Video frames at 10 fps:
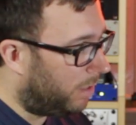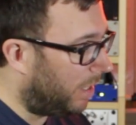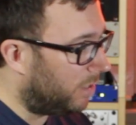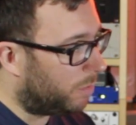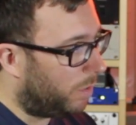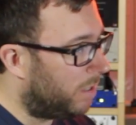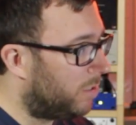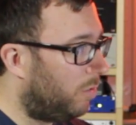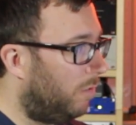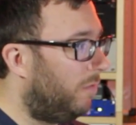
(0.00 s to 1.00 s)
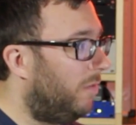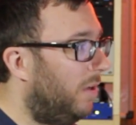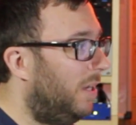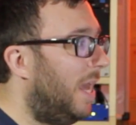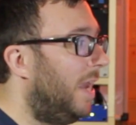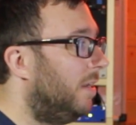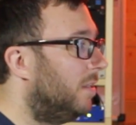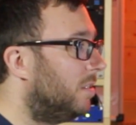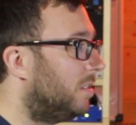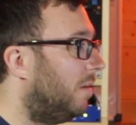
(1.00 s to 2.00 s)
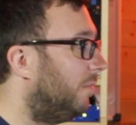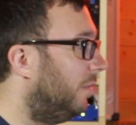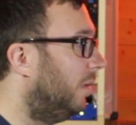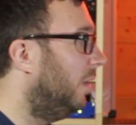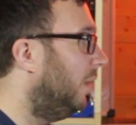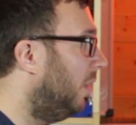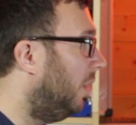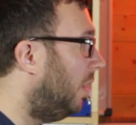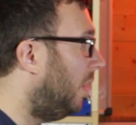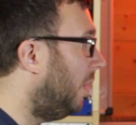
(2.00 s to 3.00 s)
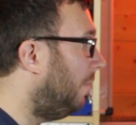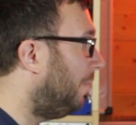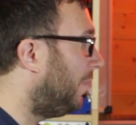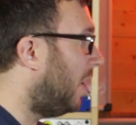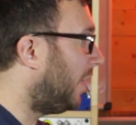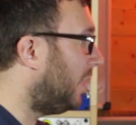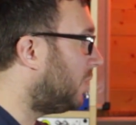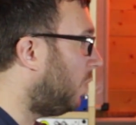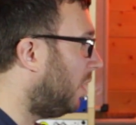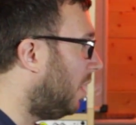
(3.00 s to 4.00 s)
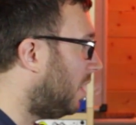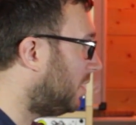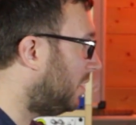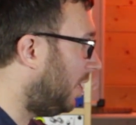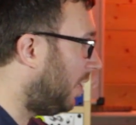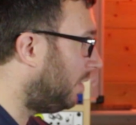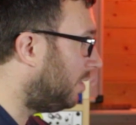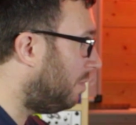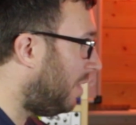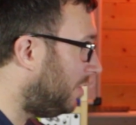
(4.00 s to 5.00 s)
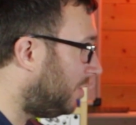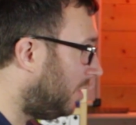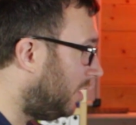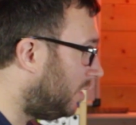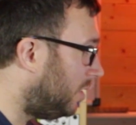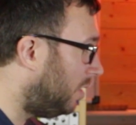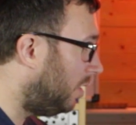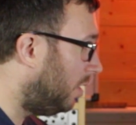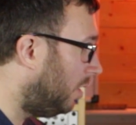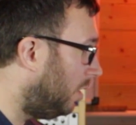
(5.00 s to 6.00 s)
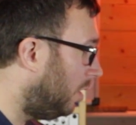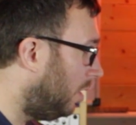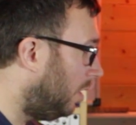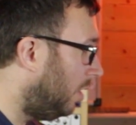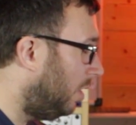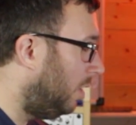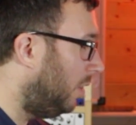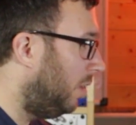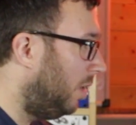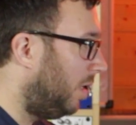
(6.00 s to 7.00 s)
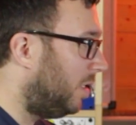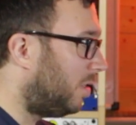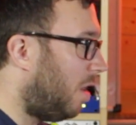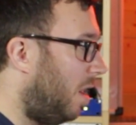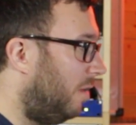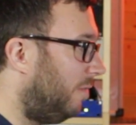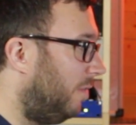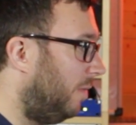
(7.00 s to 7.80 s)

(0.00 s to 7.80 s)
things were sort of layered and stuff. I guess one last thing to mention is this kind of